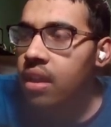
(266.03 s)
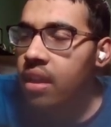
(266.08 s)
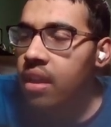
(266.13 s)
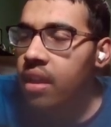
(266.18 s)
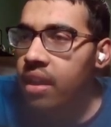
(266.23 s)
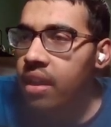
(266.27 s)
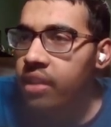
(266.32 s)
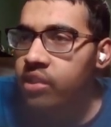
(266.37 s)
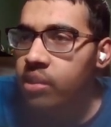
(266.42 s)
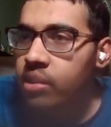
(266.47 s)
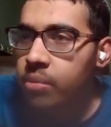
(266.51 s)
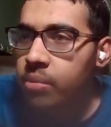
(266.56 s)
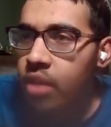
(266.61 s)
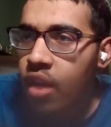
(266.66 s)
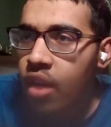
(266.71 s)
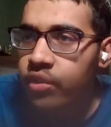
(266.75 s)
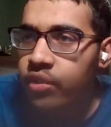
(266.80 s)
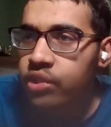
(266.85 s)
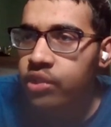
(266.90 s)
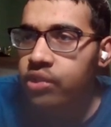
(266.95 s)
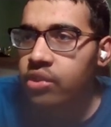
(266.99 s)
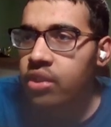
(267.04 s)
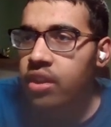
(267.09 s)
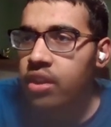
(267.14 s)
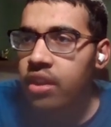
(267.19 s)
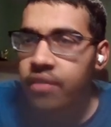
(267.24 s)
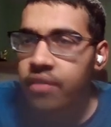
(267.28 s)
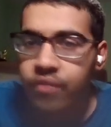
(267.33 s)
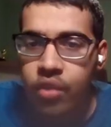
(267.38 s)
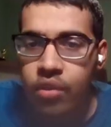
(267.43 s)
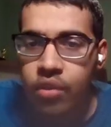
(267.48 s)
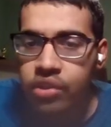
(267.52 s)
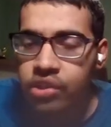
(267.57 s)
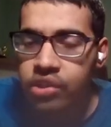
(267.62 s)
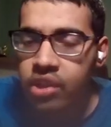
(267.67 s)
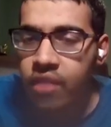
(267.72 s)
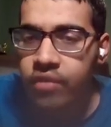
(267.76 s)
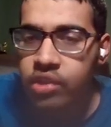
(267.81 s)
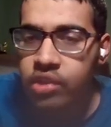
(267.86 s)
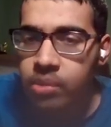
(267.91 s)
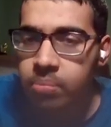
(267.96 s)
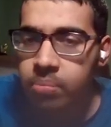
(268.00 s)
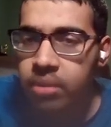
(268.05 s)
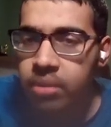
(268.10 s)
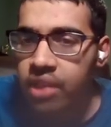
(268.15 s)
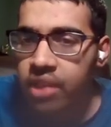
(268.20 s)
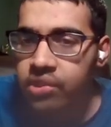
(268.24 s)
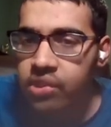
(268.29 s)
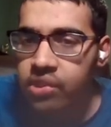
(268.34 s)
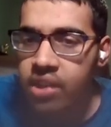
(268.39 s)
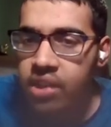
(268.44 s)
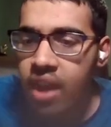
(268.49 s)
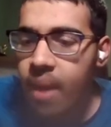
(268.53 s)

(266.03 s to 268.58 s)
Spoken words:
Next up, Conference League, Fiorentina versus Pleasant.